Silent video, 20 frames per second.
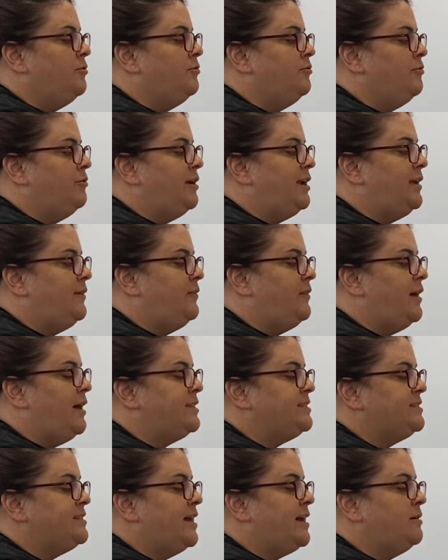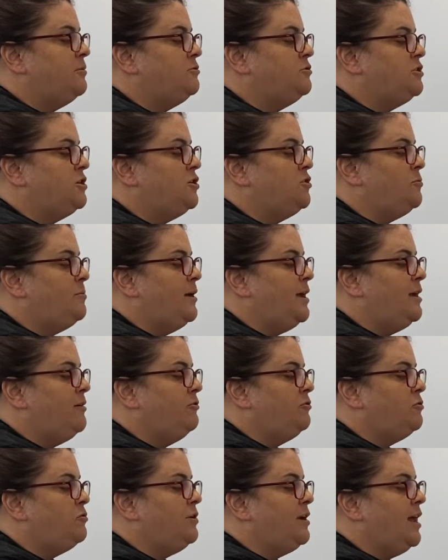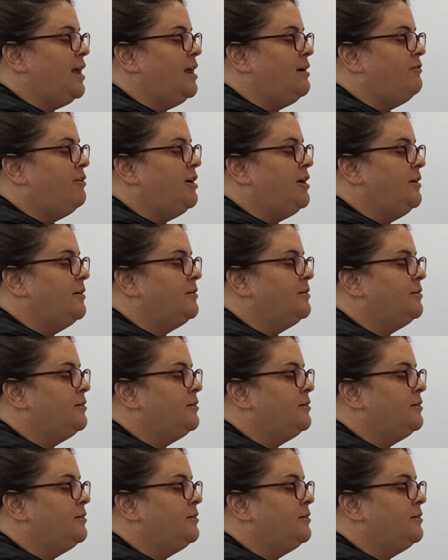Read that sound to your parent or carer.